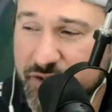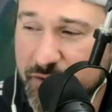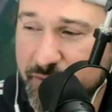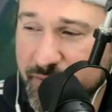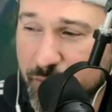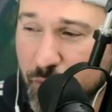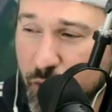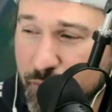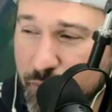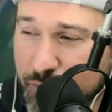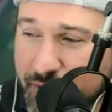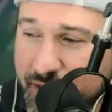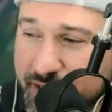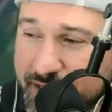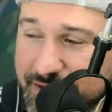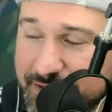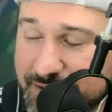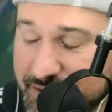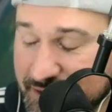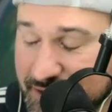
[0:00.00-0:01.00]
there'll be more
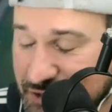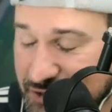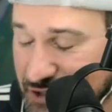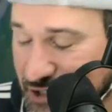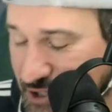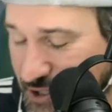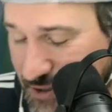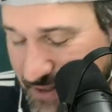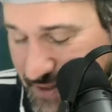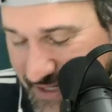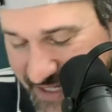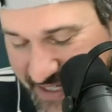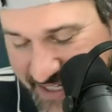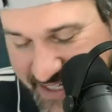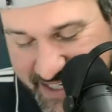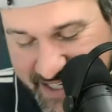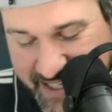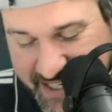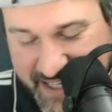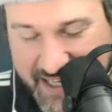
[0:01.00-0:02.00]
parades this year.
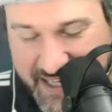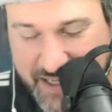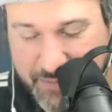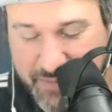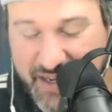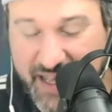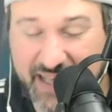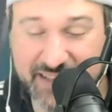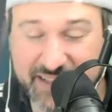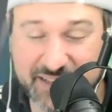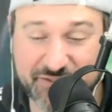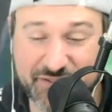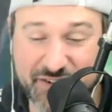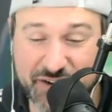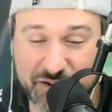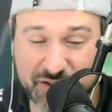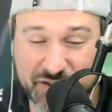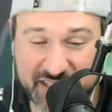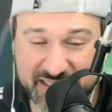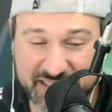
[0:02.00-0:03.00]
Right. Uh, but at the
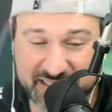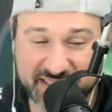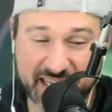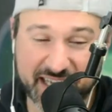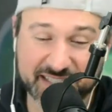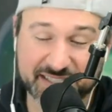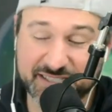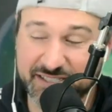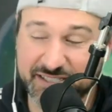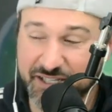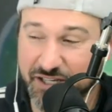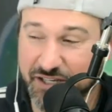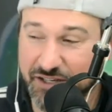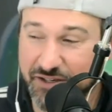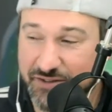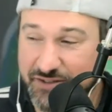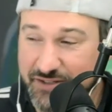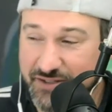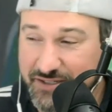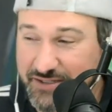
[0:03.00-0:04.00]
very least, yes,
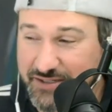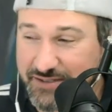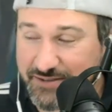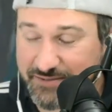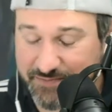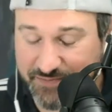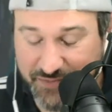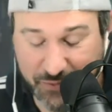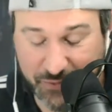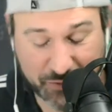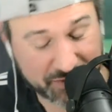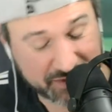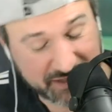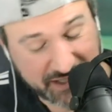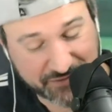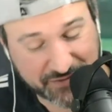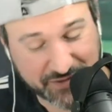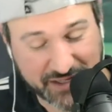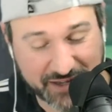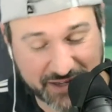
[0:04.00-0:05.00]
uh, we
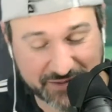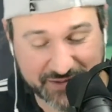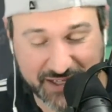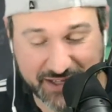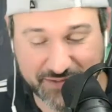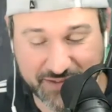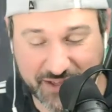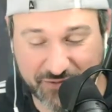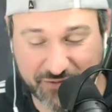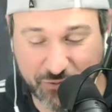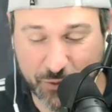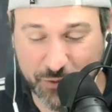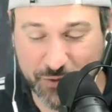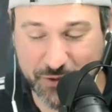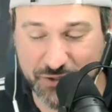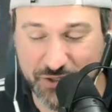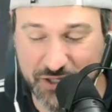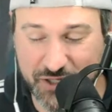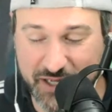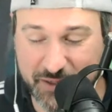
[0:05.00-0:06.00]
definitely have to have that Fourth
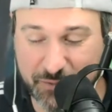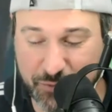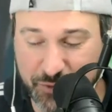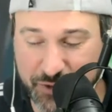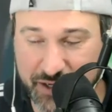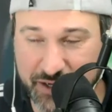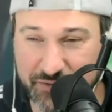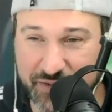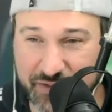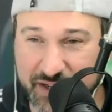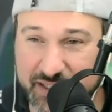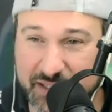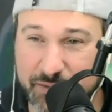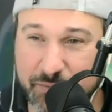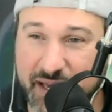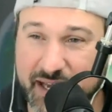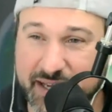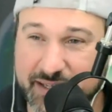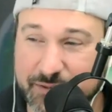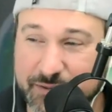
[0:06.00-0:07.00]
of July parade finally
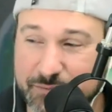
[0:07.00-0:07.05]
back